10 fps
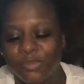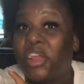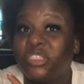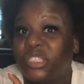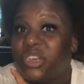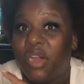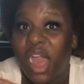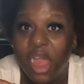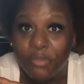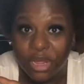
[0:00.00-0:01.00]
He still
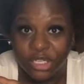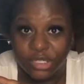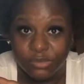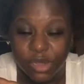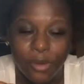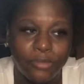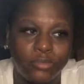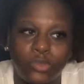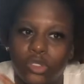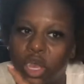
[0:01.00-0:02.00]
had my number.
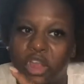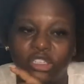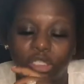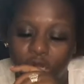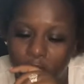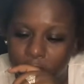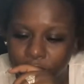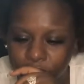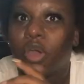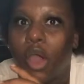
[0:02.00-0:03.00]
So I just told
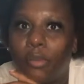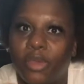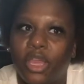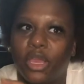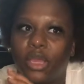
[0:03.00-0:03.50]
him, call me.